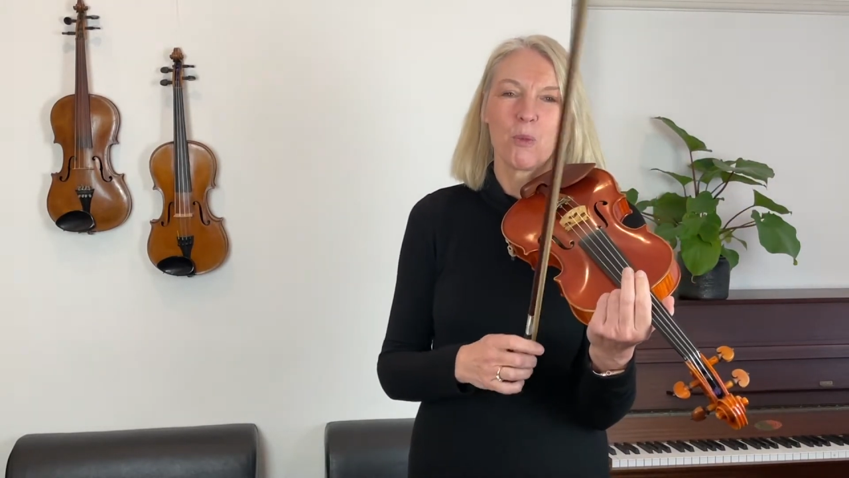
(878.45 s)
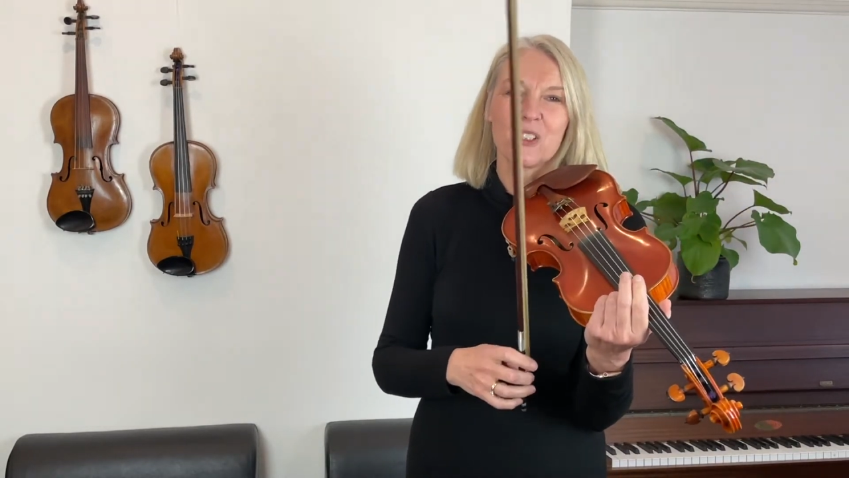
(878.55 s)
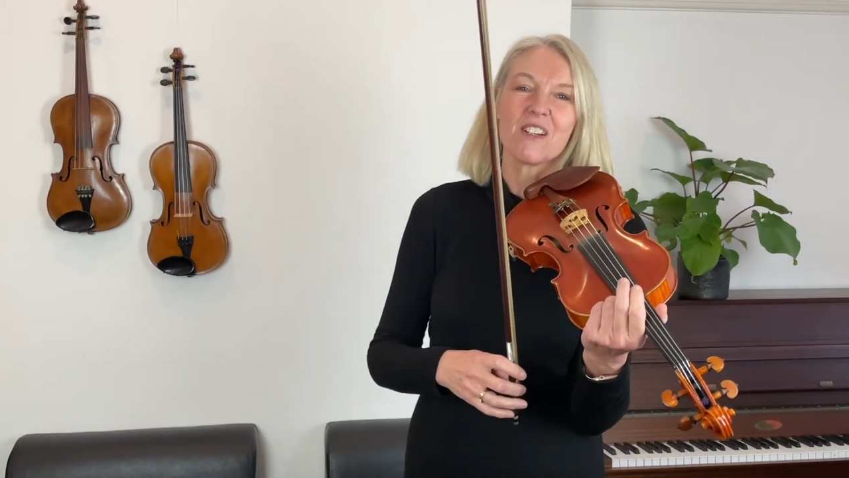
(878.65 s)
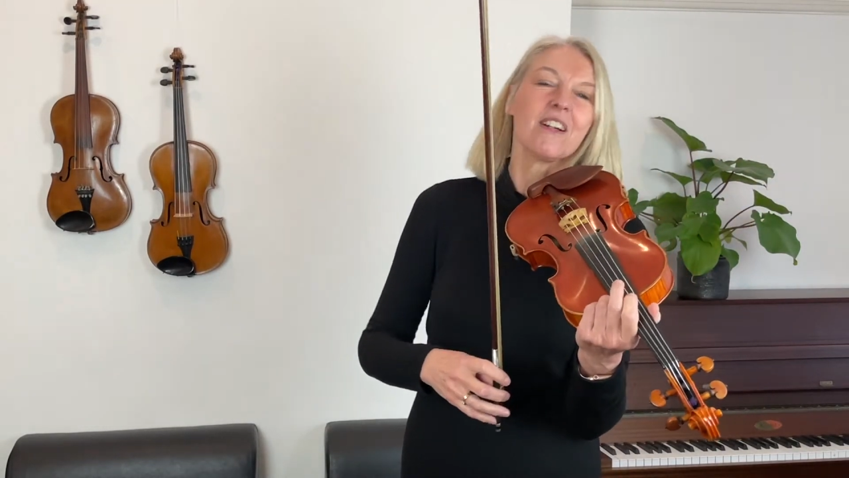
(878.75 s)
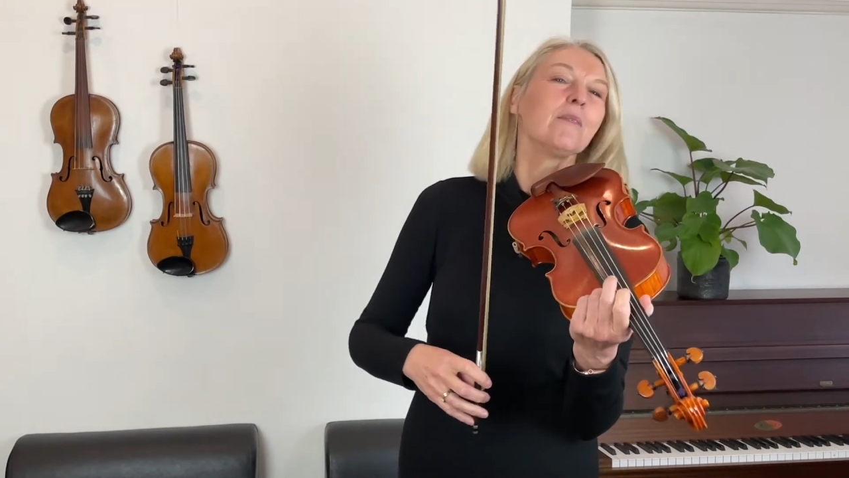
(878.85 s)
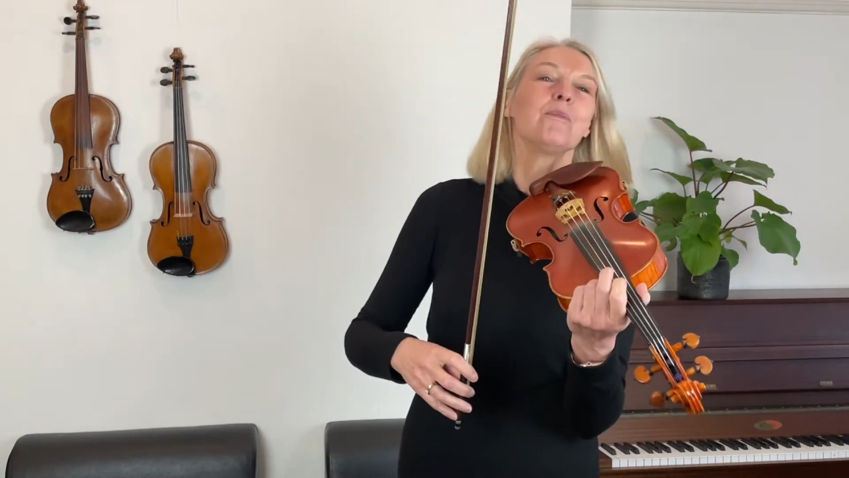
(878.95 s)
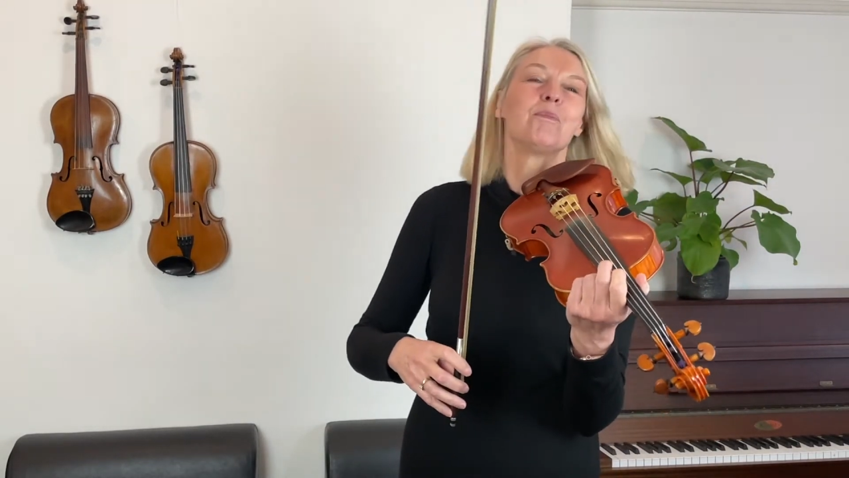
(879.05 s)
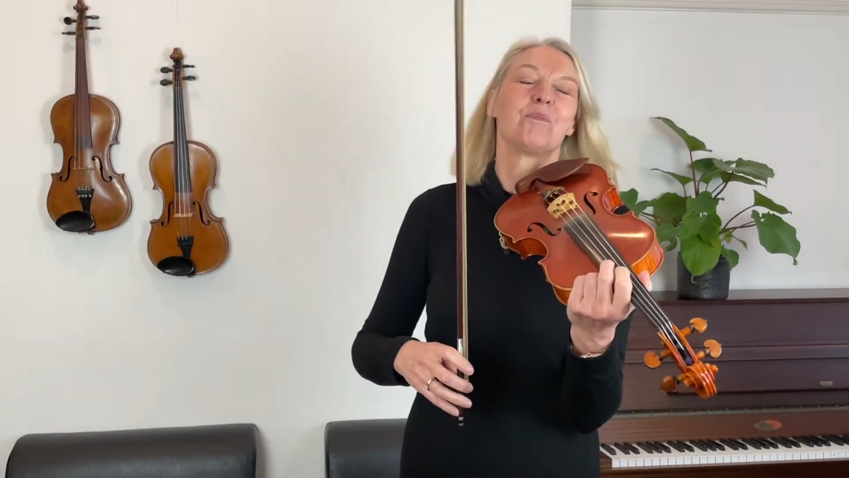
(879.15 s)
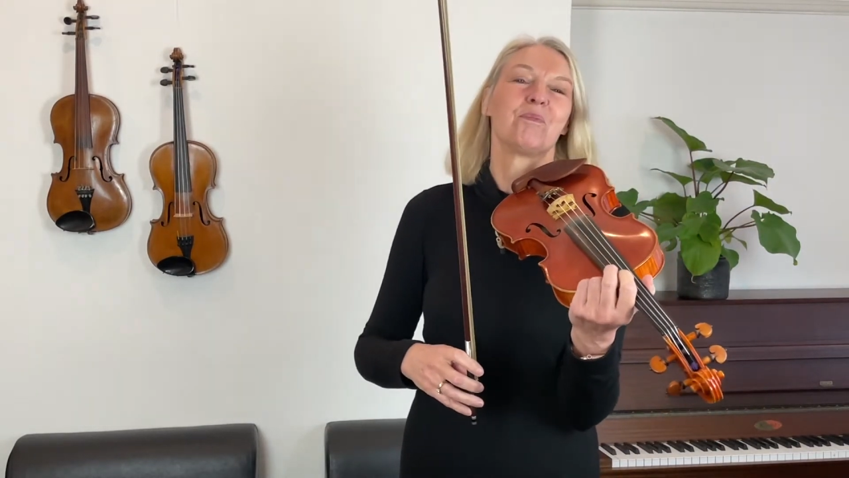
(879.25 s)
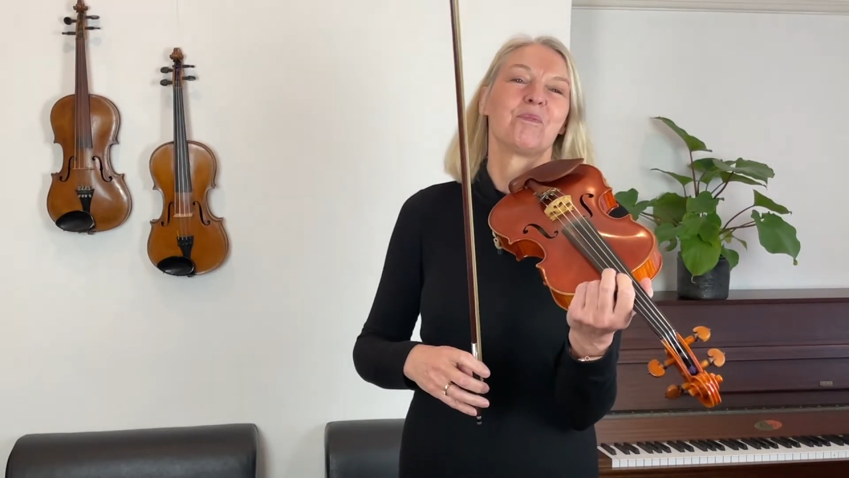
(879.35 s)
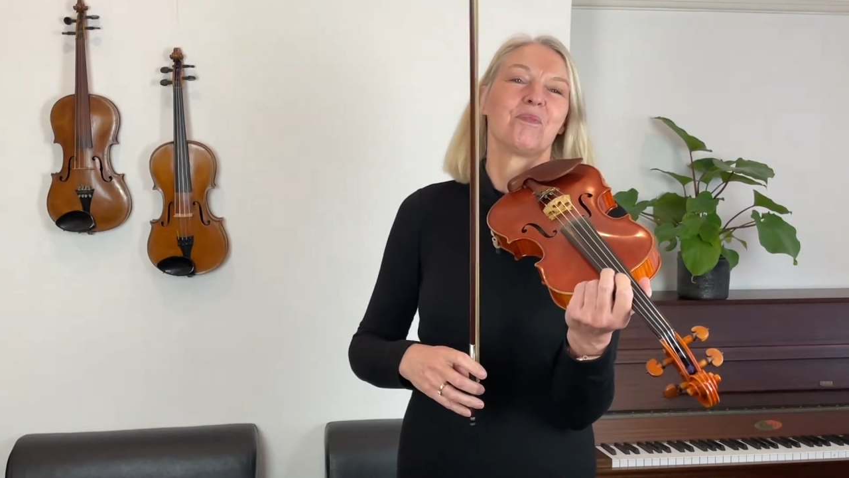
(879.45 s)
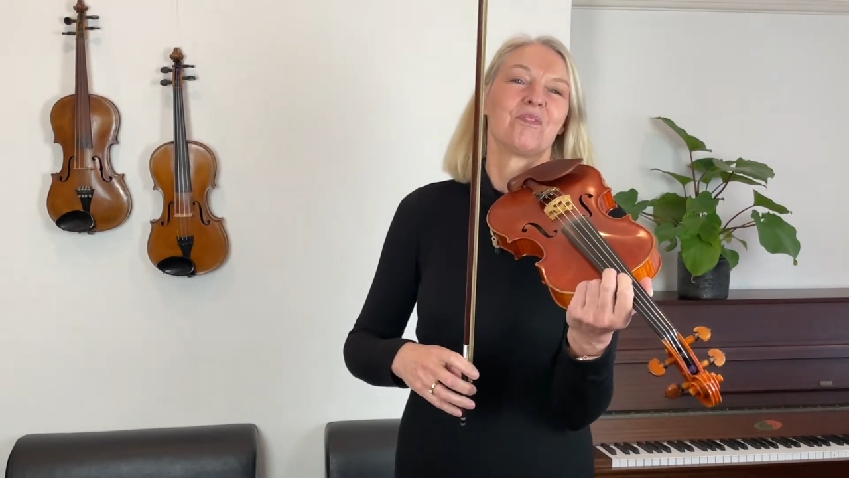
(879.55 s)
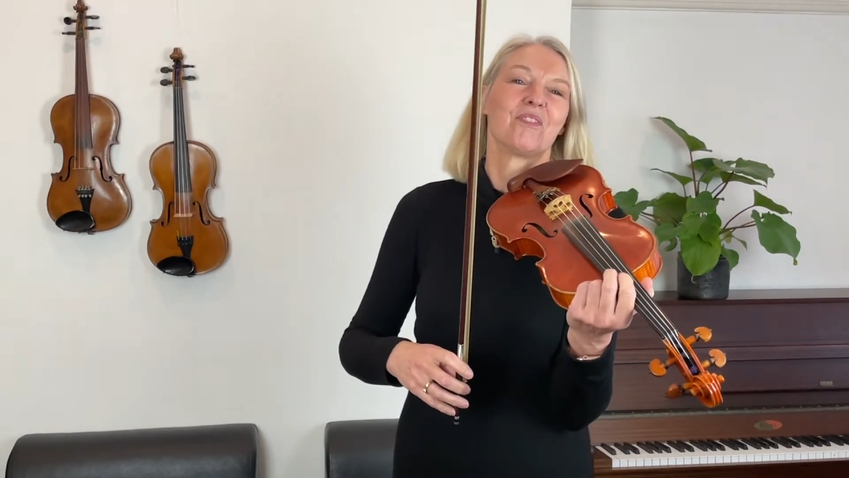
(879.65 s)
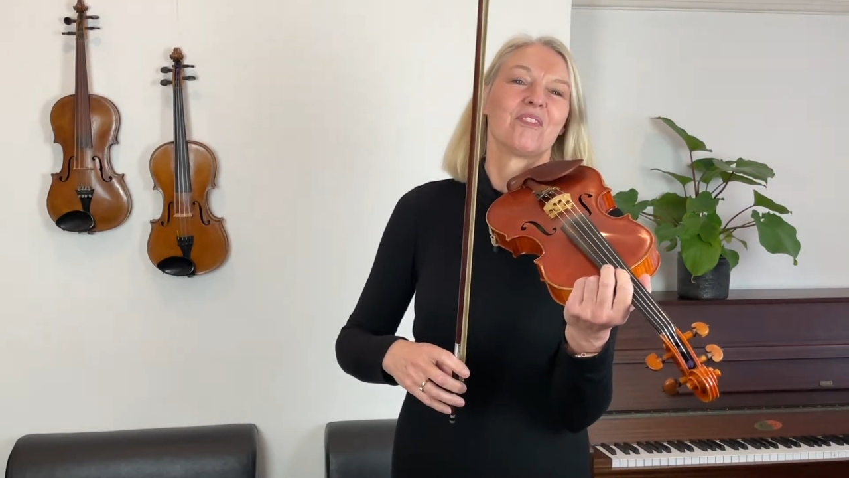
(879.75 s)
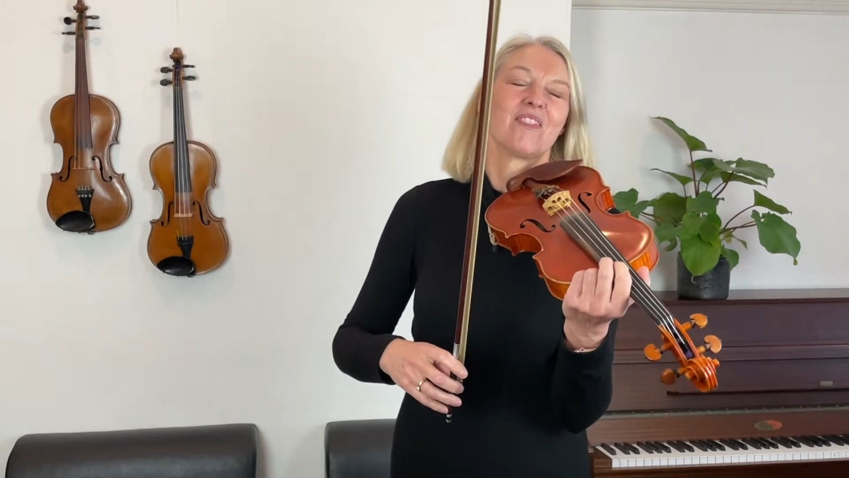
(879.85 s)
time.
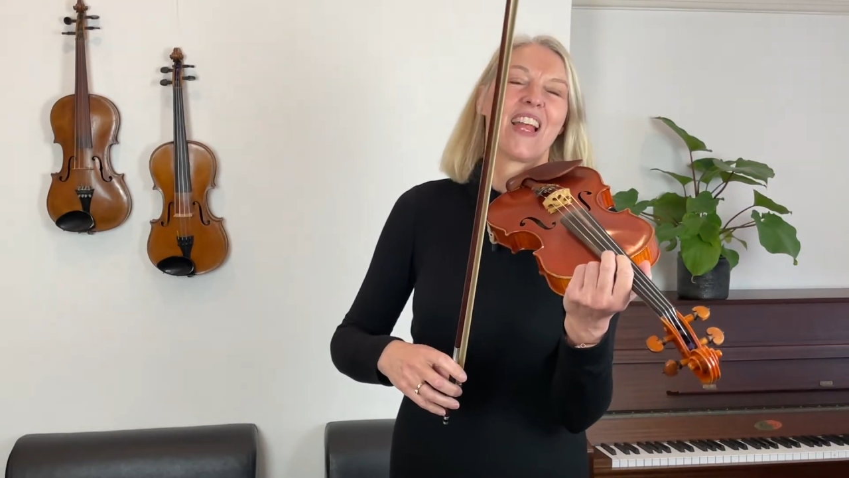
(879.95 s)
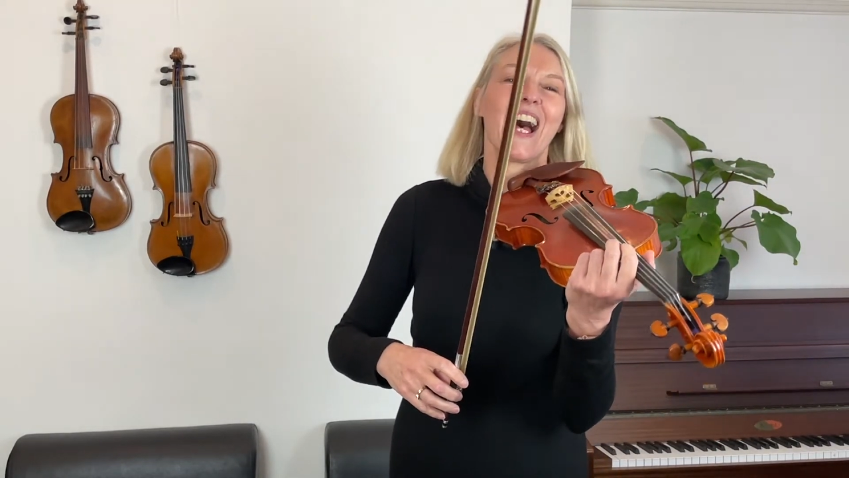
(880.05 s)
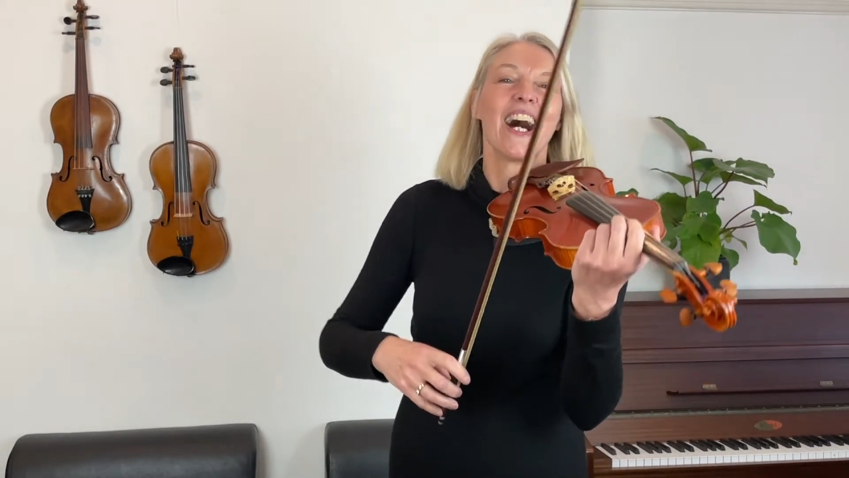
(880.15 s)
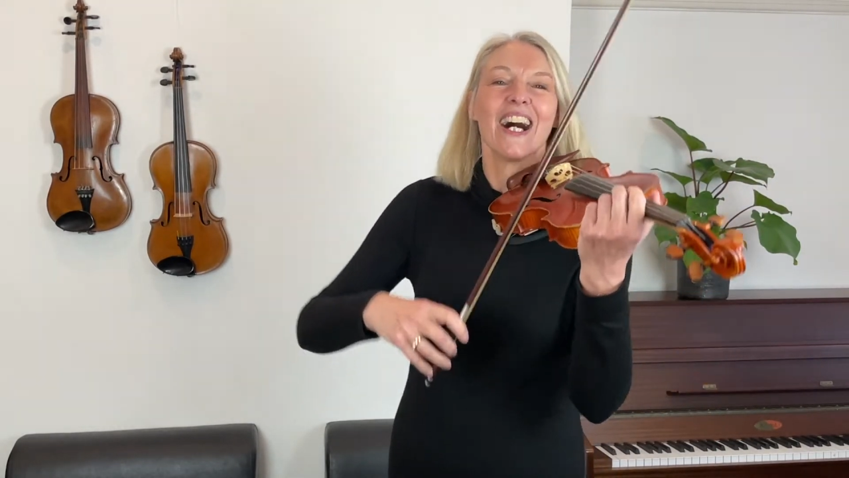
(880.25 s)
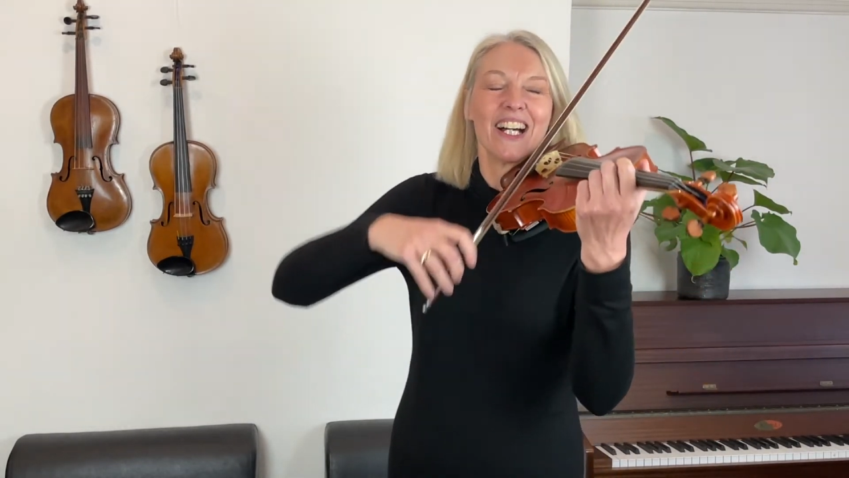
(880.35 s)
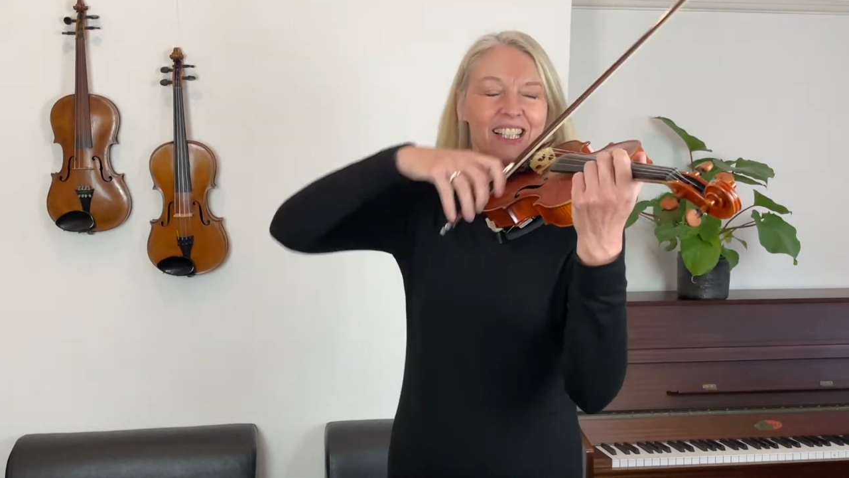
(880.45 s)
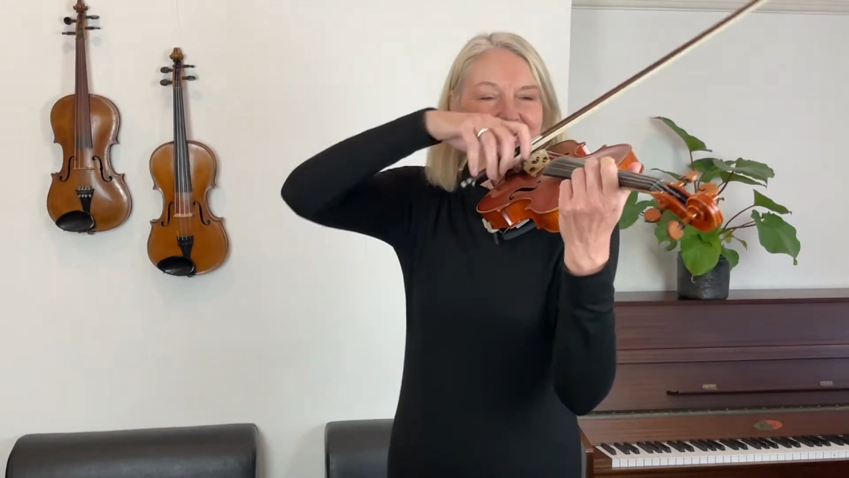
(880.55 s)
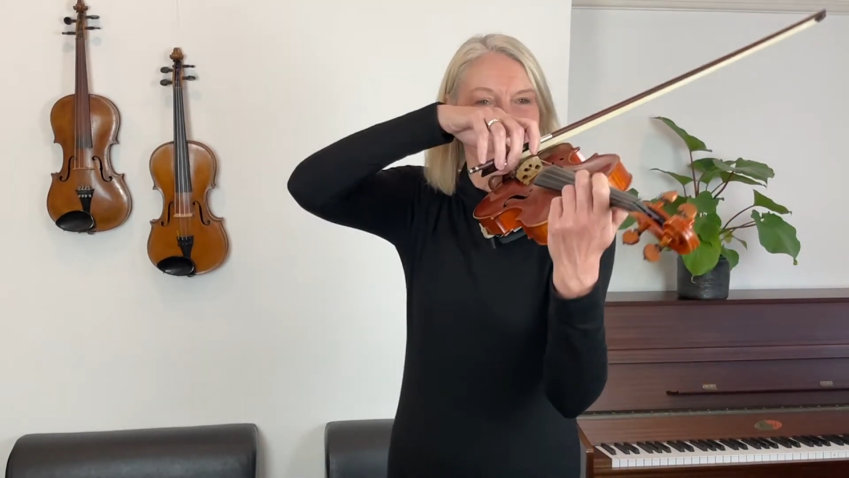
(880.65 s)
And